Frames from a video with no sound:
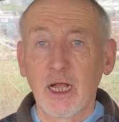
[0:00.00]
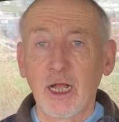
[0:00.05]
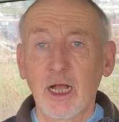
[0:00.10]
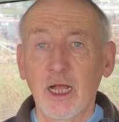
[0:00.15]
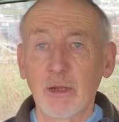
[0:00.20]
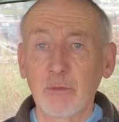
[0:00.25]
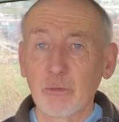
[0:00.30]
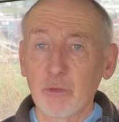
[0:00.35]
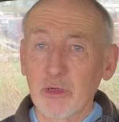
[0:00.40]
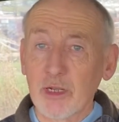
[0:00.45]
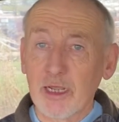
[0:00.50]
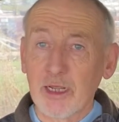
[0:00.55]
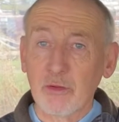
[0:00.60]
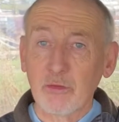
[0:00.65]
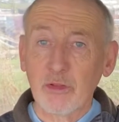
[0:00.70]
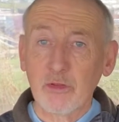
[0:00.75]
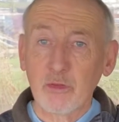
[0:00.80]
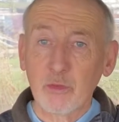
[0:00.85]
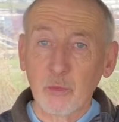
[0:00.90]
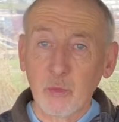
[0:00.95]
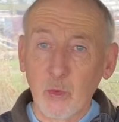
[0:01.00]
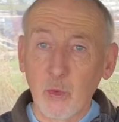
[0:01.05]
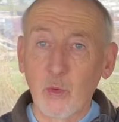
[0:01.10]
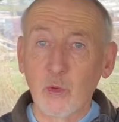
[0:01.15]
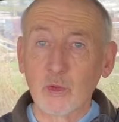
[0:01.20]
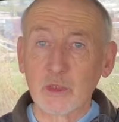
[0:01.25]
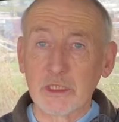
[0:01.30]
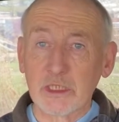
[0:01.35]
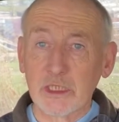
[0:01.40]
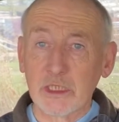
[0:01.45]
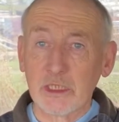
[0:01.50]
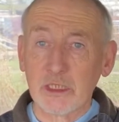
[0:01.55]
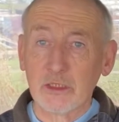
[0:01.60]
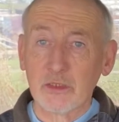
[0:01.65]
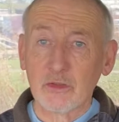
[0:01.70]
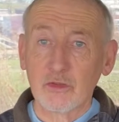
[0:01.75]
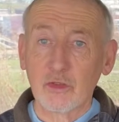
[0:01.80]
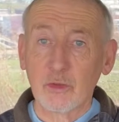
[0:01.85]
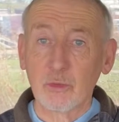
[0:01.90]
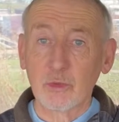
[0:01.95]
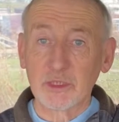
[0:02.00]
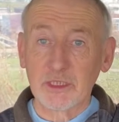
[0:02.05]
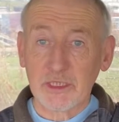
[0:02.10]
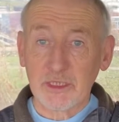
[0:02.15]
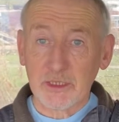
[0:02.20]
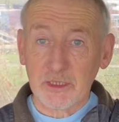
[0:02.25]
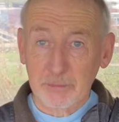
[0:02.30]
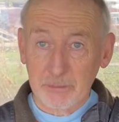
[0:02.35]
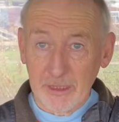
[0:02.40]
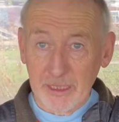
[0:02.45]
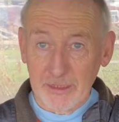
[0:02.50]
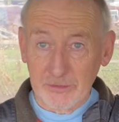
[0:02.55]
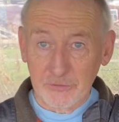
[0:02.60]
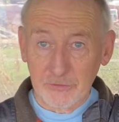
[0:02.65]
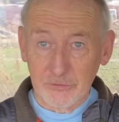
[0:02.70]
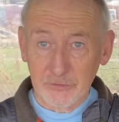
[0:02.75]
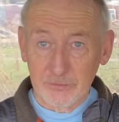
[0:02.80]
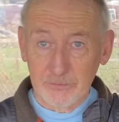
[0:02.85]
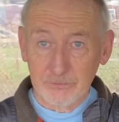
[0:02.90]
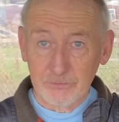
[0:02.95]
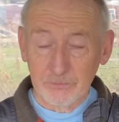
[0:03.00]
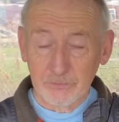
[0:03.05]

I wrung out the water that was in the pads,